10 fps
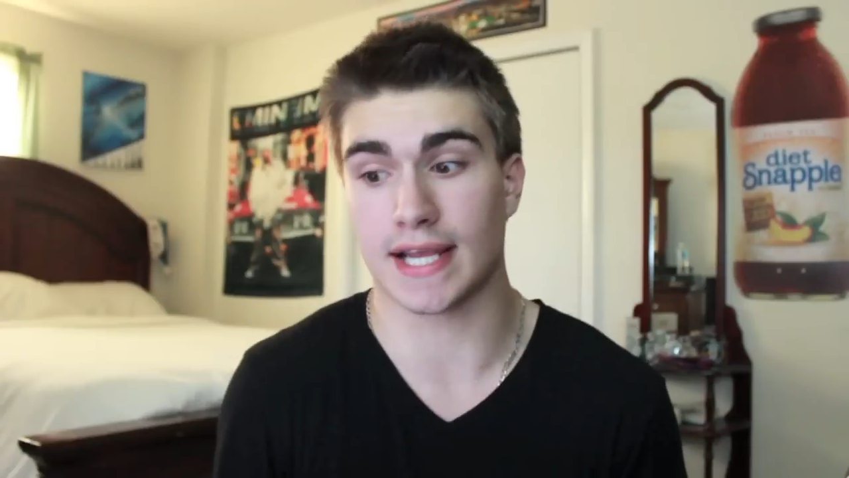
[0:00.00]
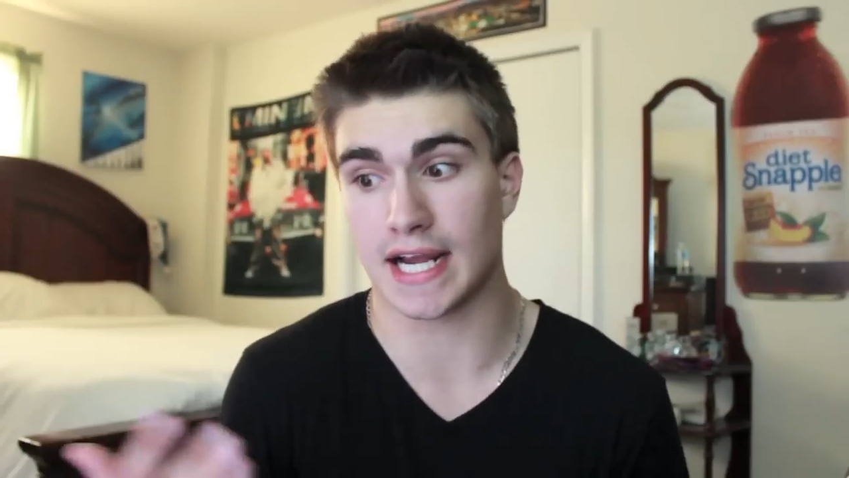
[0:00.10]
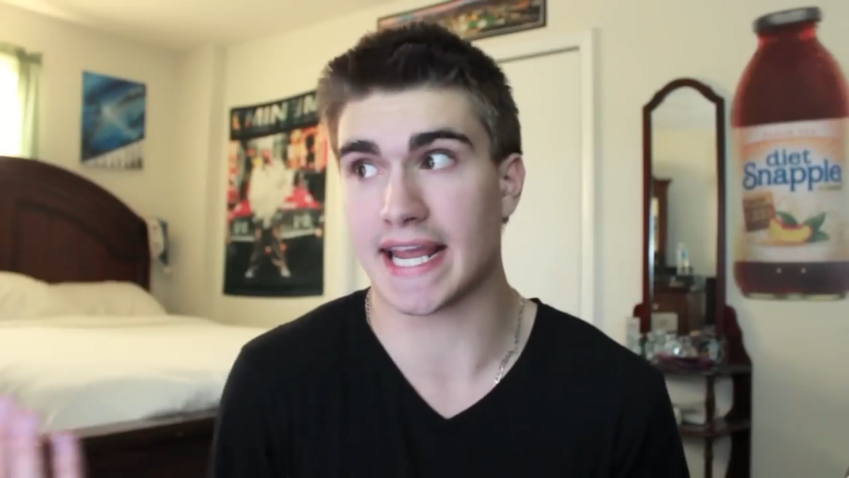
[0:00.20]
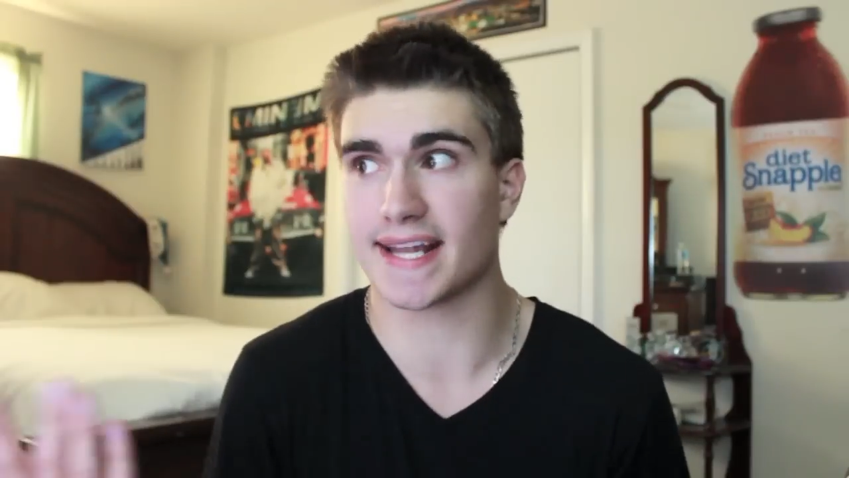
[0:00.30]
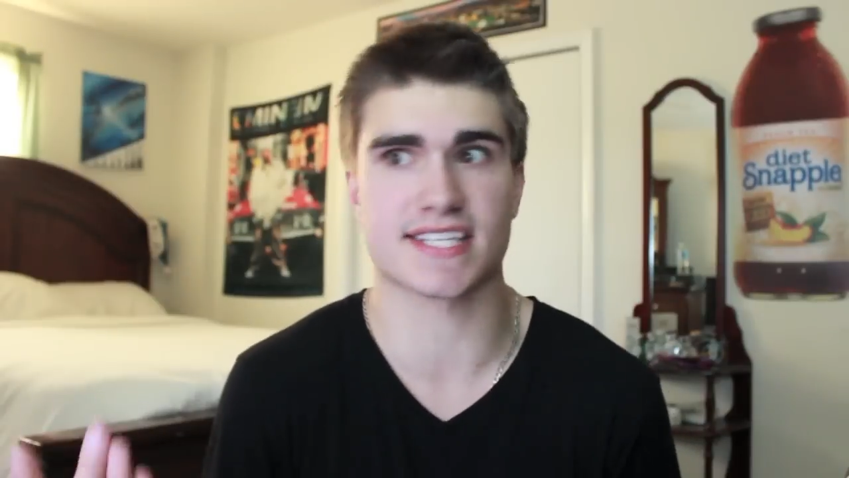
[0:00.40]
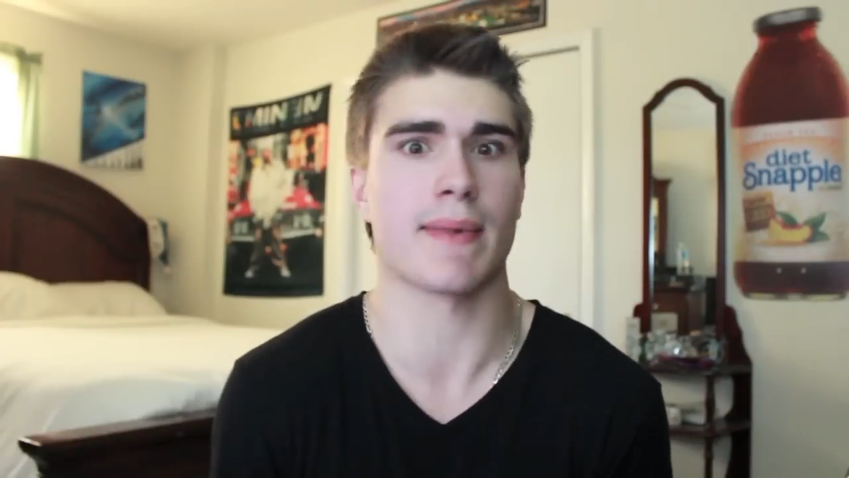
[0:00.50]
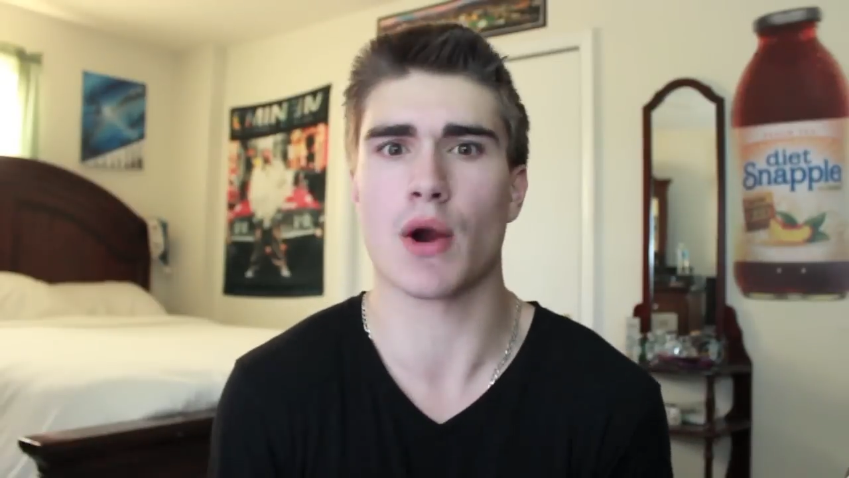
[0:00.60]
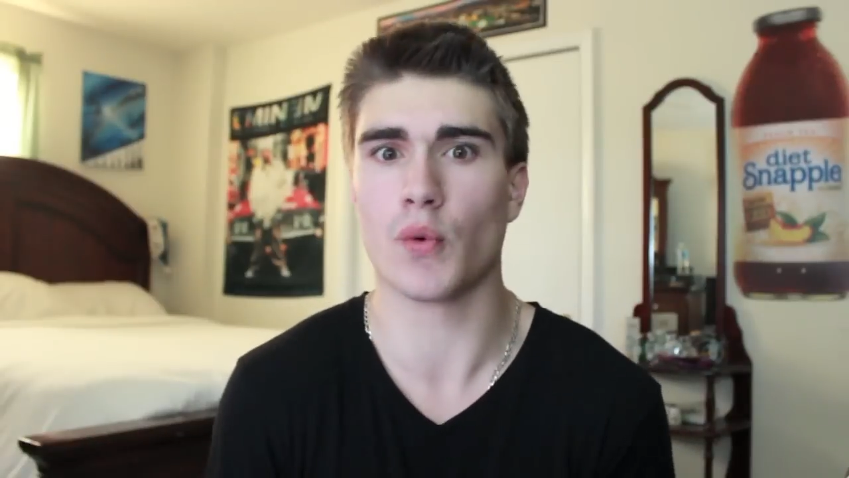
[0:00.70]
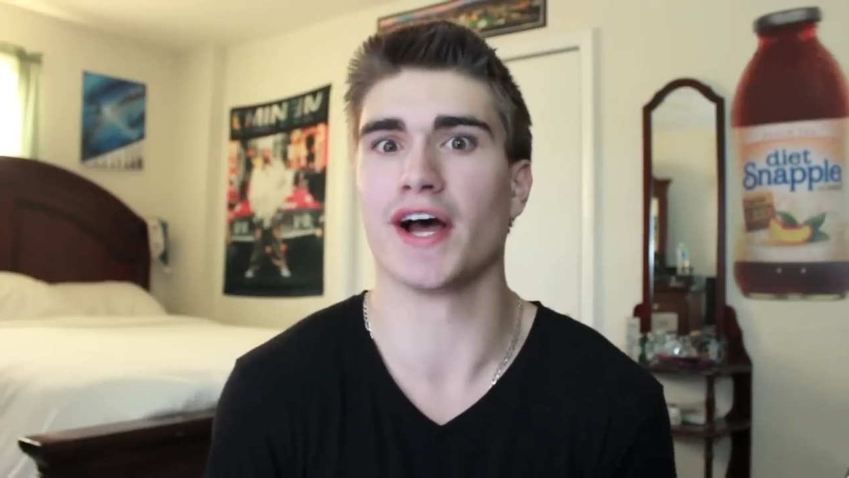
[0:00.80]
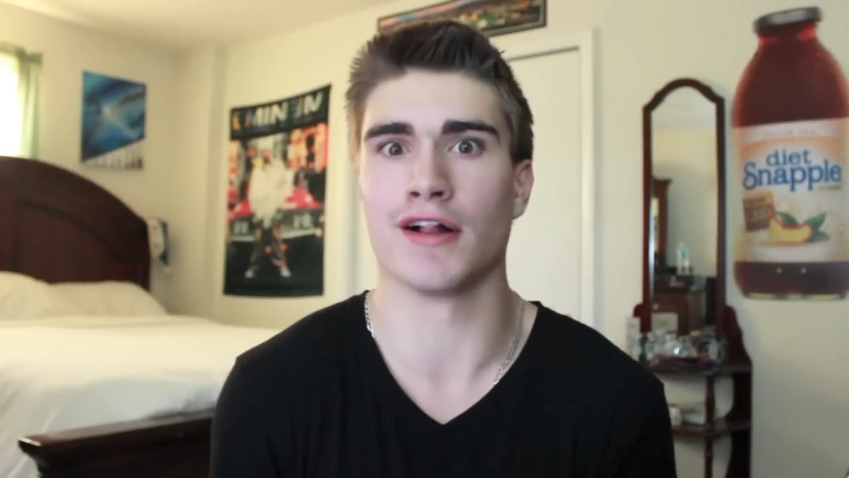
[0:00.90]
like, against my
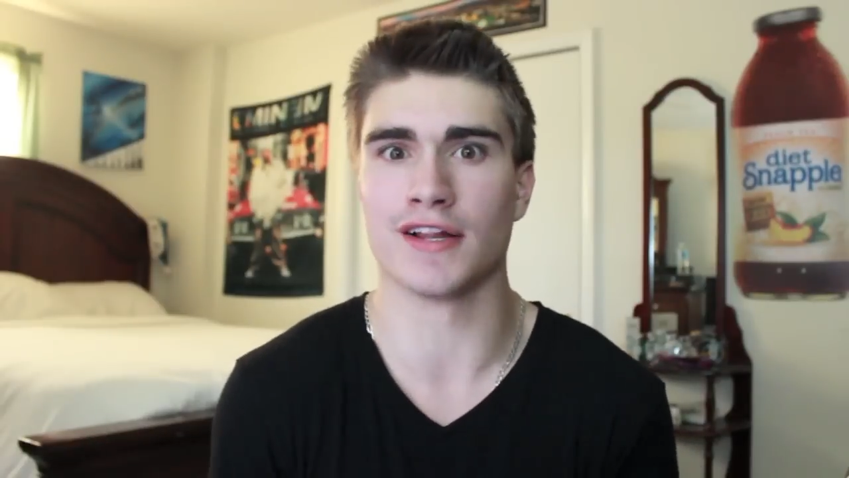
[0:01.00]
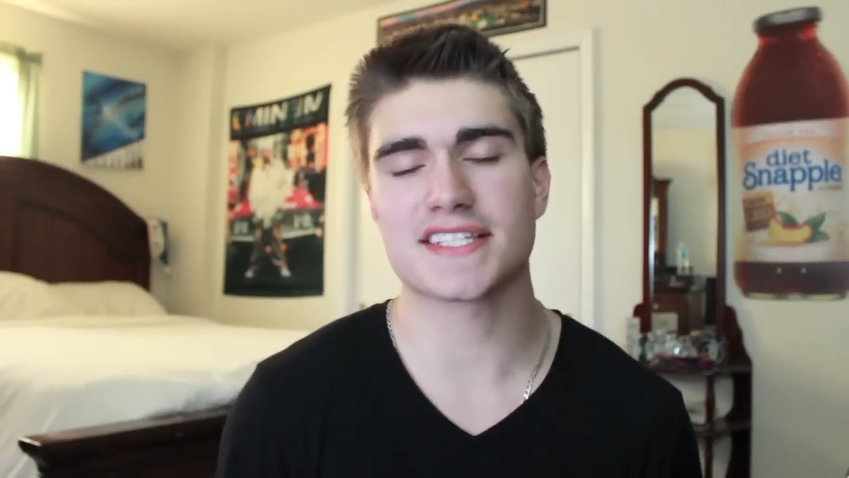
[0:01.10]
will.